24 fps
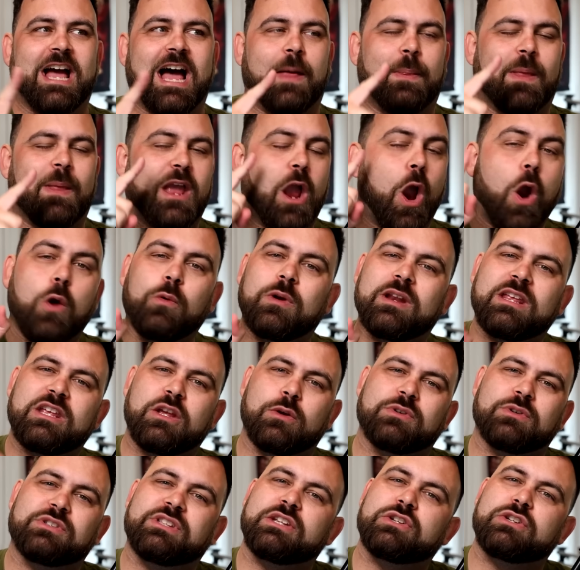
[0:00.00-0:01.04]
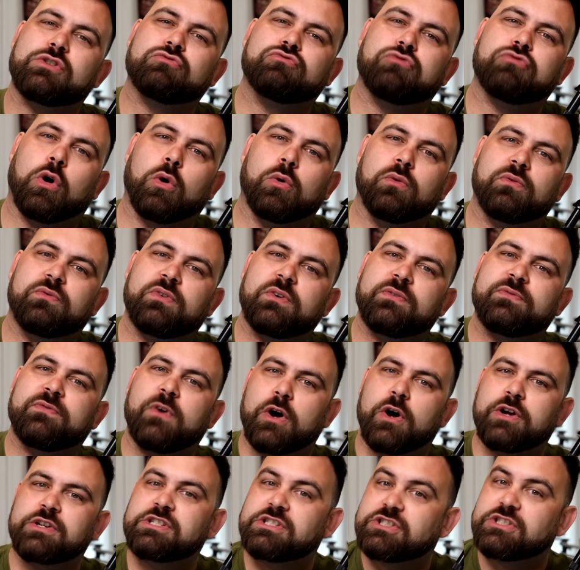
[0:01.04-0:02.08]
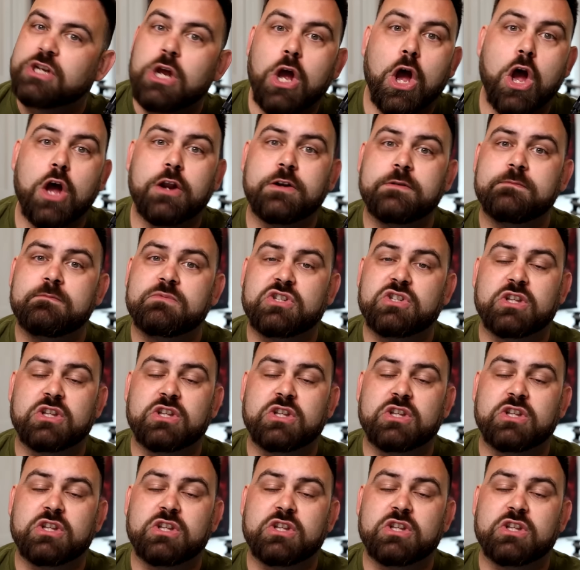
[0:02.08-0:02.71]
and they only used it to roll for first turn,